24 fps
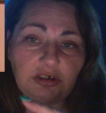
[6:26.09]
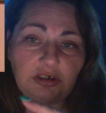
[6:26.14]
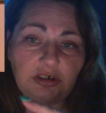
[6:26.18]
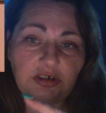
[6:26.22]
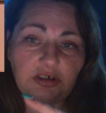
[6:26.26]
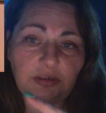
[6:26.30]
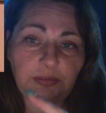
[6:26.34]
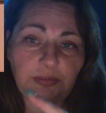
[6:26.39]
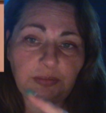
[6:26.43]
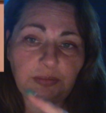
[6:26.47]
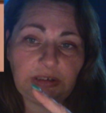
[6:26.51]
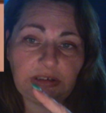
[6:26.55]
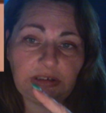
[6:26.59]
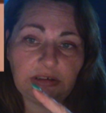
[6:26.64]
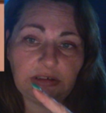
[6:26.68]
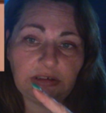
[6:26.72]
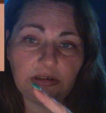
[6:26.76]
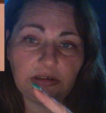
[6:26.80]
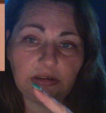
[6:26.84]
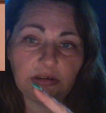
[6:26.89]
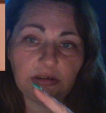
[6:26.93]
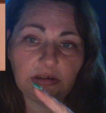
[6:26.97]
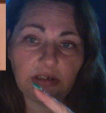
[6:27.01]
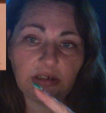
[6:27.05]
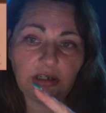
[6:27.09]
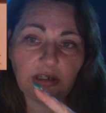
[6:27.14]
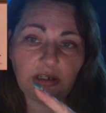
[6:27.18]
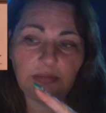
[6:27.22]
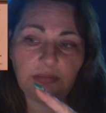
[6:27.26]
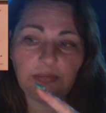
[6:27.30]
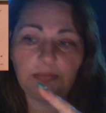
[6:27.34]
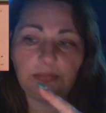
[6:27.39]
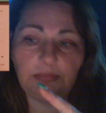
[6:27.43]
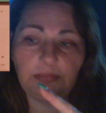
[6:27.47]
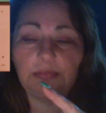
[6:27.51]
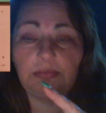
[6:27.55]
up here,
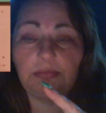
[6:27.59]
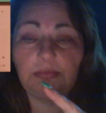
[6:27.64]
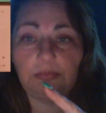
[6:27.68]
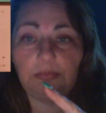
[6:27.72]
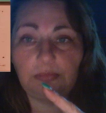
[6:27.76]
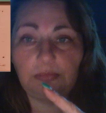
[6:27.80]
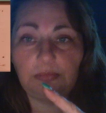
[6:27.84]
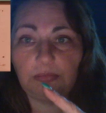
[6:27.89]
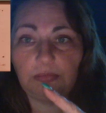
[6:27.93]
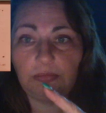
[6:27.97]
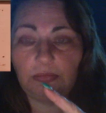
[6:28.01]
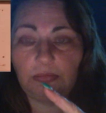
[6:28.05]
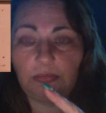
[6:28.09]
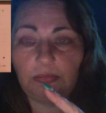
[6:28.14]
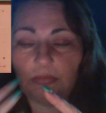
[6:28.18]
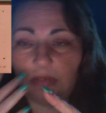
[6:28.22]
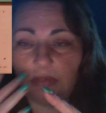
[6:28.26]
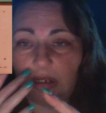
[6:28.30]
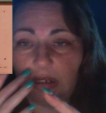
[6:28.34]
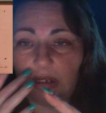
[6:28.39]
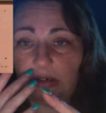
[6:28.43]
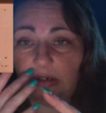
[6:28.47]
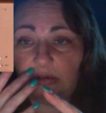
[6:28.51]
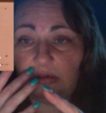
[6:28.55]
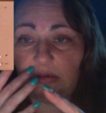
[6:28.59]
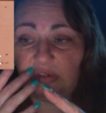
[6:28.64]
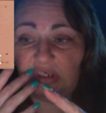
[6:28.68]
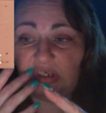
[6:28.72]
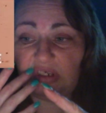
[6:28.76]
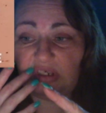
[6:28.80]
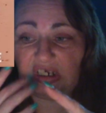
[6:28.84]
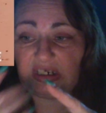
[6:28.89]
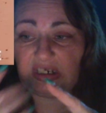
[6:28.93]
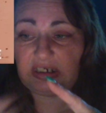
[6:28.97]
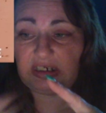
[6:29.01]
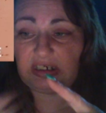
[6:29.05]
I don't
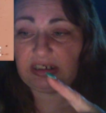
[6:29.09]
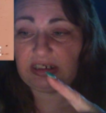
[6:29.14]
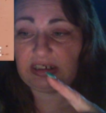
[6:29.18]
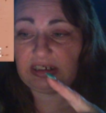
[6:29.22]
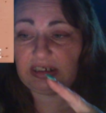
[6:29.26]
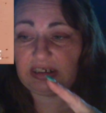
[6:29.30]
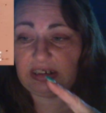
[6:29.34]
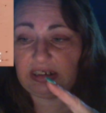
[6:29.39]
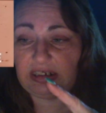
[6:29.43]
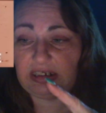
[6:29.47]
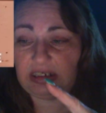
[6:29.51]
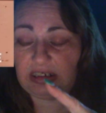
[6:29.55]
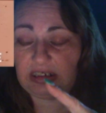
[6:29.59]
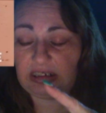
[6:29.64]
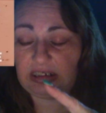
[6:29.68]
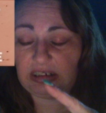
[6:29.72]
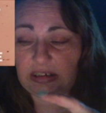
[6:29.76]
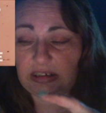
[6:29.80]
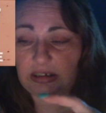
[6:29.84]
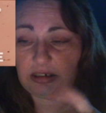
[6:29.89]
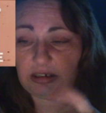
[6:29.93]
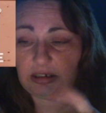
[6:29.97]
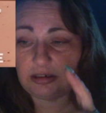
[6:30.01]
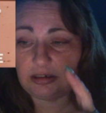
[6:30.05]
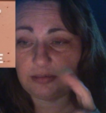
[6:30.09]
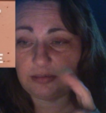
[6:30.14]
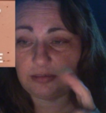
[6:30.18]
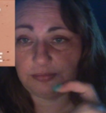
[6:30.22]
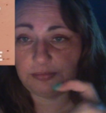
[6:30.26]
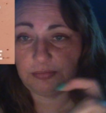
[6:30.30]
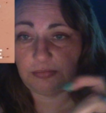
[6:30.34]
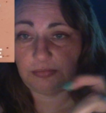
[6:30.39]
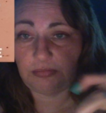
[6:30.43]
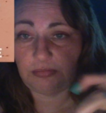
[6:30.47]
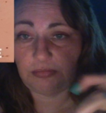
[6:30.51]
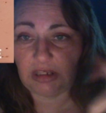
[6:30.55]
get it in the
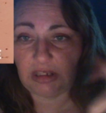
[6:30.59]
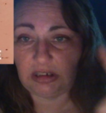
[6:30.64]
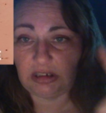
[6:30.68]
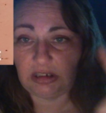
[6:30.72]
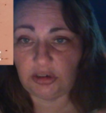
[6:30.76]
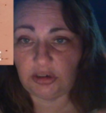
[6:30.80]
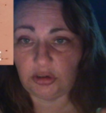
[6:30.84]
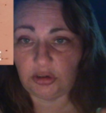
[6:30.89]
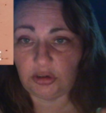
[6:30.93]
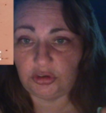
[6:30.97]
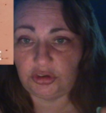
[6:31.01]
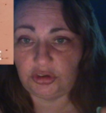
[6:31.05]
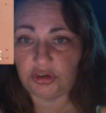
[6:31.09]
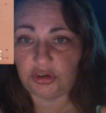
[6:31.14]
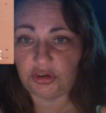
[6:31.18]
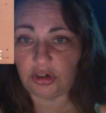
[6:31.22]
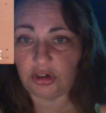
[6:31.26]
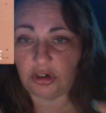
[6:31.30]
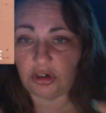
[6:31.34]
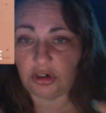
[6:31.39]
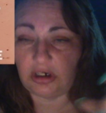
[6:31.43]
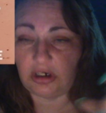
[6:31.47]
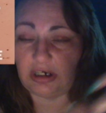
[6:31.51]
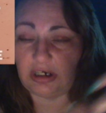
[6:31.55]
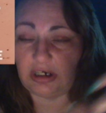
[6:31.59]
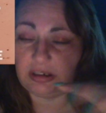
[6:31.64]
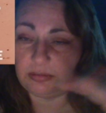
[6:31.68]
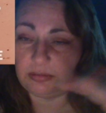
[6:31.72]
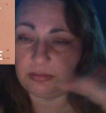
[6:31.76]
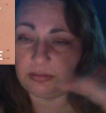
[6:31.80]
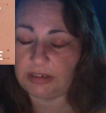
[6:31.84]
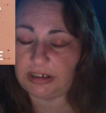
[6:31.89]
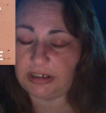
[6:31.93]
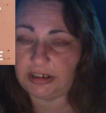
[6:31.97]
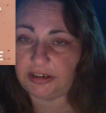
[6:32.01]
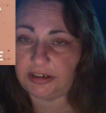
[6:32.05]
little jar. I get
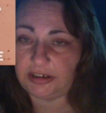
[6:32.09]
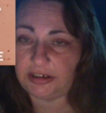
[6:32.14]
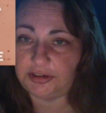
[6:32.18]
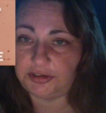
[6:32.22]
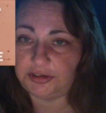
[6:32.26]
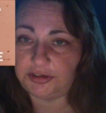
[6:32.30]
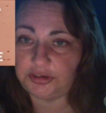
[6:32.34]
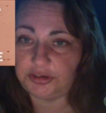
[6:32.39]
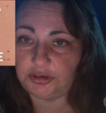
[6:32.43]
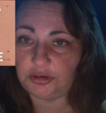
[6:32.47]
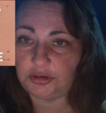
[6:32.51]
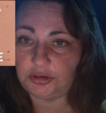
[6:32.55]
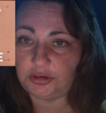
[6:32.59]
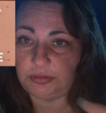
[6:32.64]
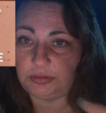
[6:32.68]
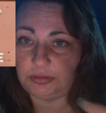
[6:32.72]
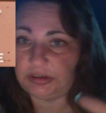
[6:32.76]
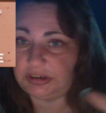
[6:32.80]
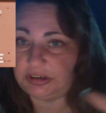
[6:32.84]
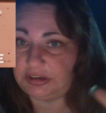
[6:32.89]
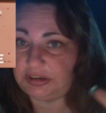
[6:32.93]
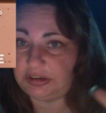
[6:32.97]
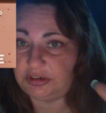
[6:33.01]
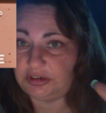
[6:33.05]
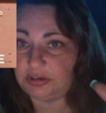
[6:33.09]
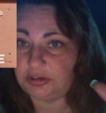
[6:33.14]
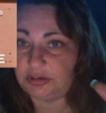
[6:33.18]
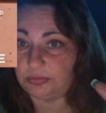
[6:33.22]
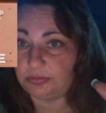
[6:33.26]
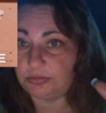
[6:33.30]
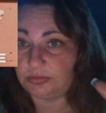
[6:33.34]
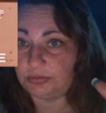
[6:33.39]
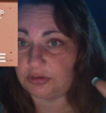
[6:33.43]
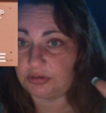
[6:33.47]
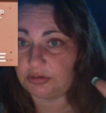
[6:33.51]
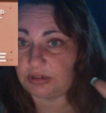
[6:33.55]
mine in a tube. It's easier
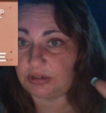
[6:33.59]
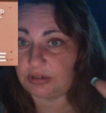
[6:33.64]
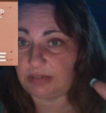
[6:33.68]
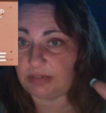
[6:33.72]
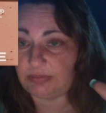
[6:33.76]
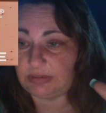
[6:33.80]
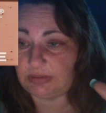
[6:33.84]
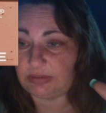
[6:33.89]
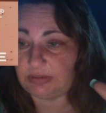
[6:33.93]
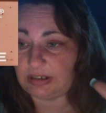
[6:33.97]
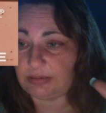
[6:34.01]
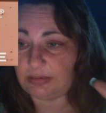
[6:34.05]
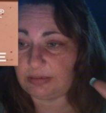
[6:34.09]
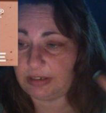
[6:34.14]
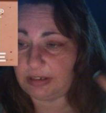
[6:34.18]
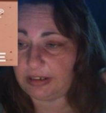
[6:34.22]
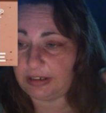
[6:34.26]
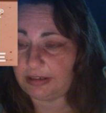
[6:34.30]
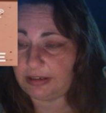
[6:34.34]
to travel that way.